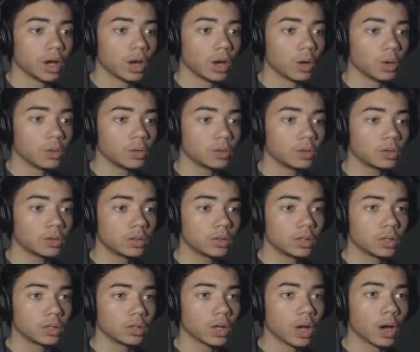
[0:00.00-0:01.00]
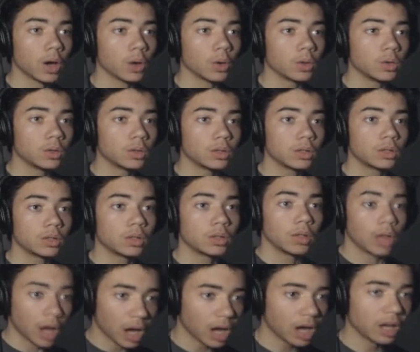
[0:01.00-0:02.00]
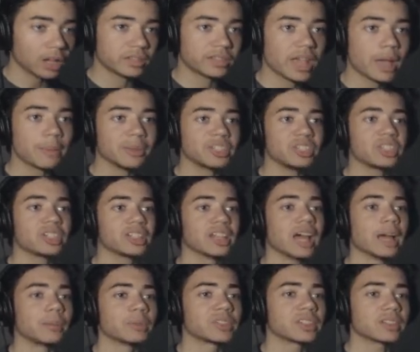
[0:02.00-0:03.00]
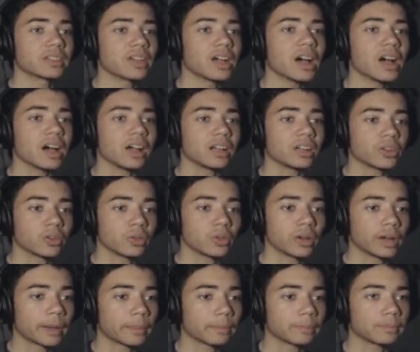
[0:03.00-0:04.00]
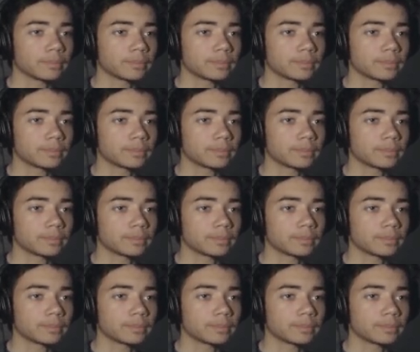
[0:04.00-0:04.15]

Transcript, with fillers: No! No! Oh, damn it, she collapsed. Ah, oh, crap.